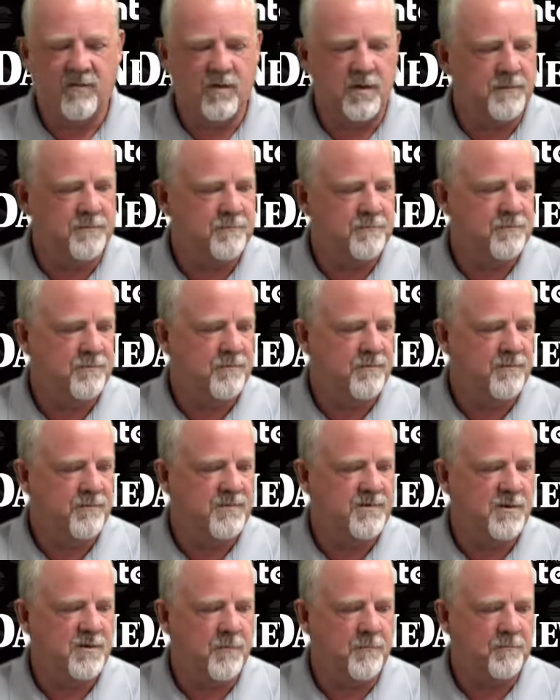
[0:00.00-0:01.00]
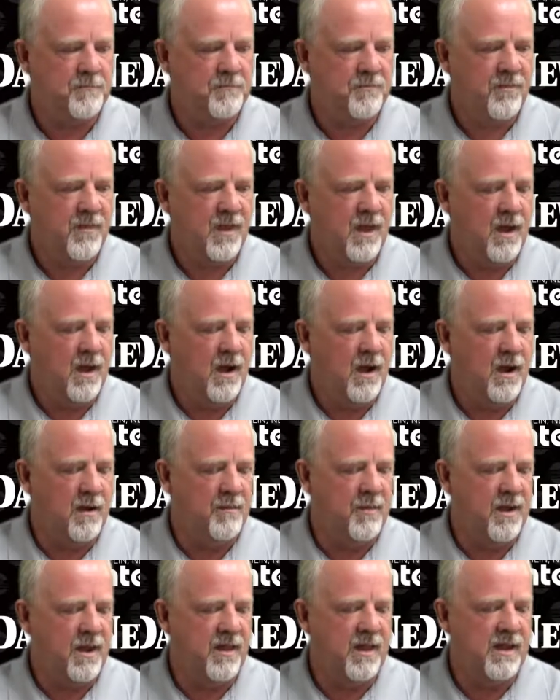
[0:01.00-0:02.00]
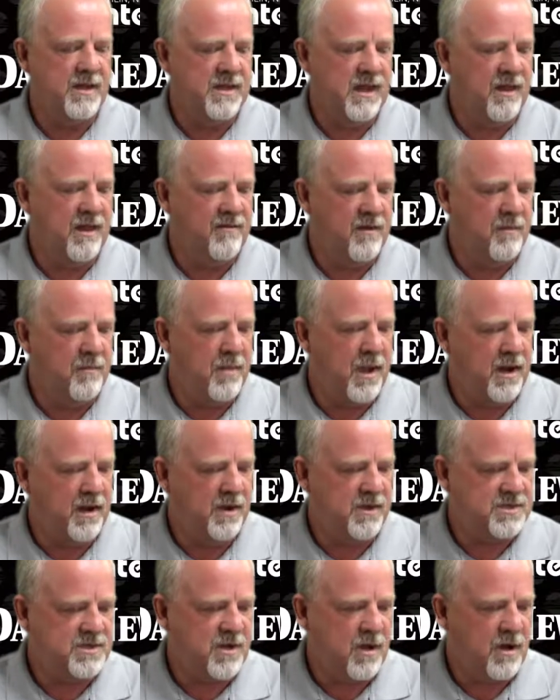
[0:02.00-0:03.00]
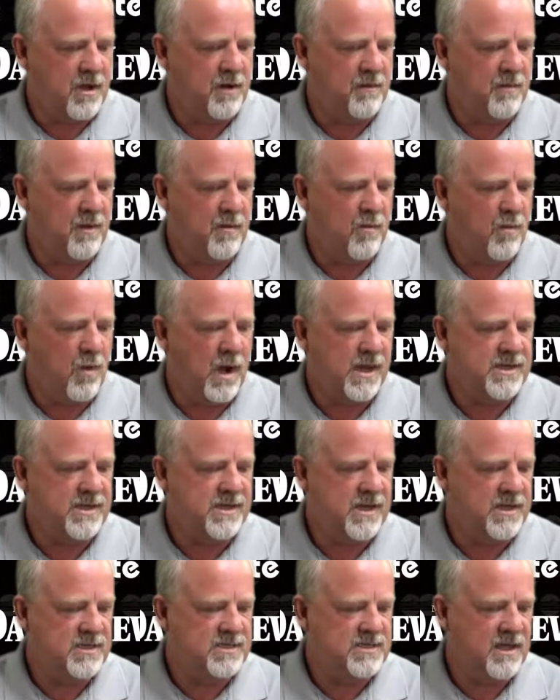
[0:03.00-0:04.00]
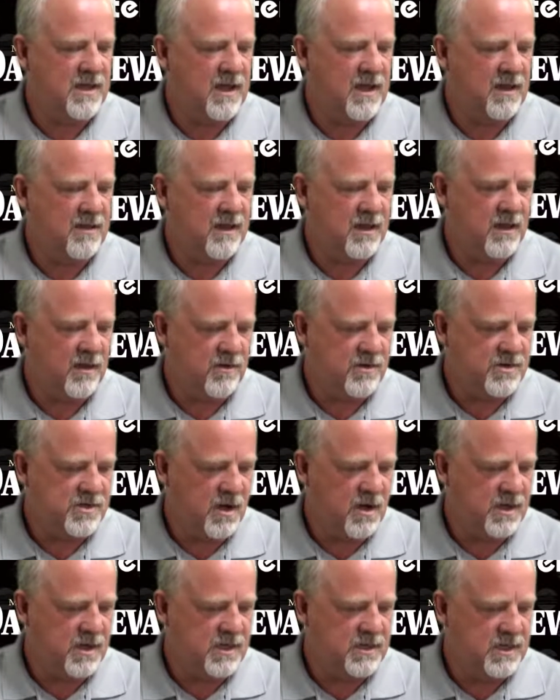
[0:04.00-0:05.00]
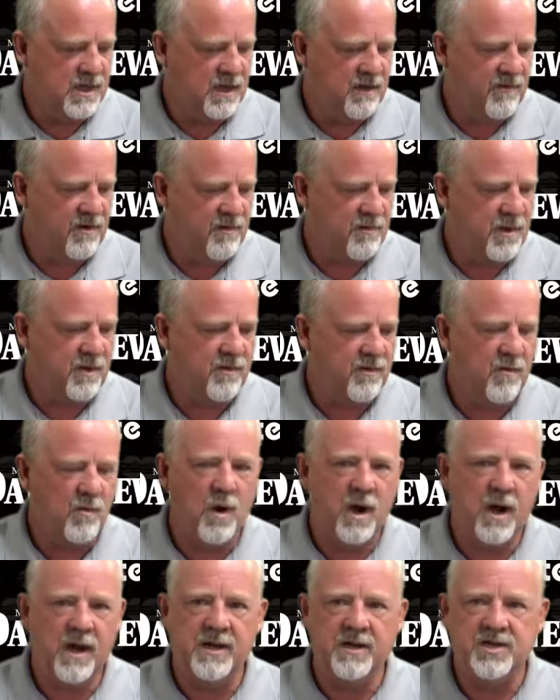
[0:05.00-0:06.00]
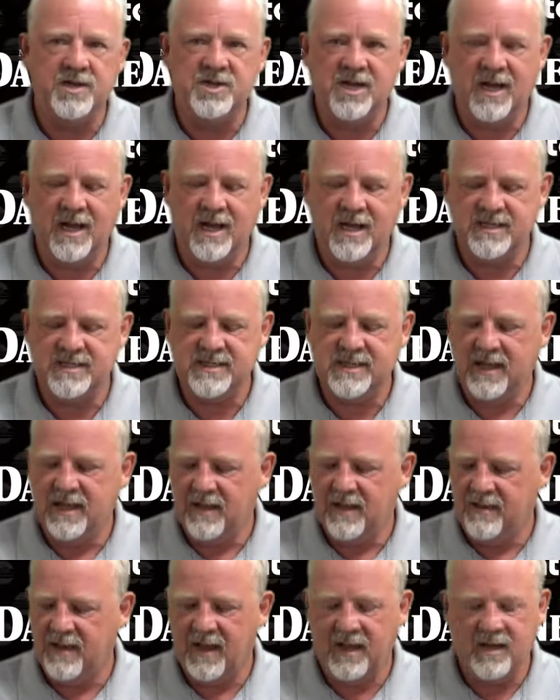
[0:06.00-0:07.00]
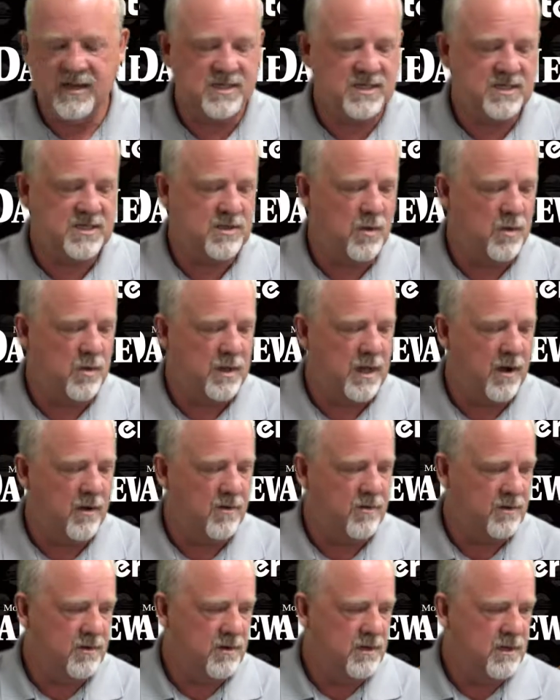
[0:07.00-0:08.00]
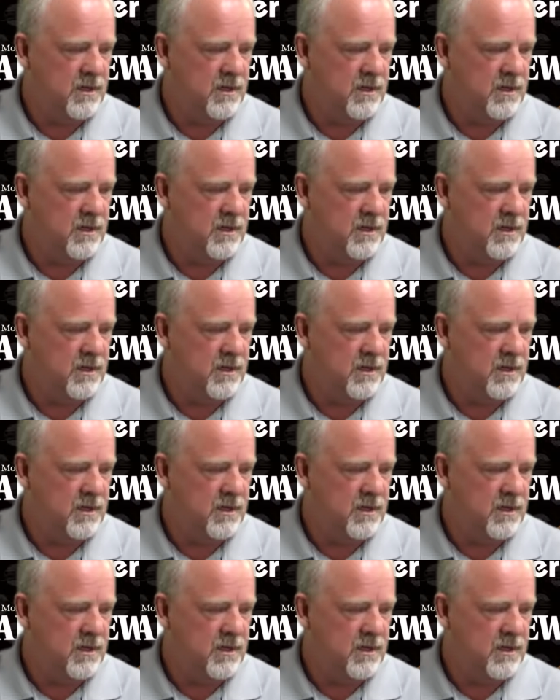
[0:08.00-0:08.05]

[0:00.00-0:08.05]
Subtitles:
one. So. And then David Abeda is talking about wine tasting. I think you're talking, David, about the wine and jazz. That is sold out.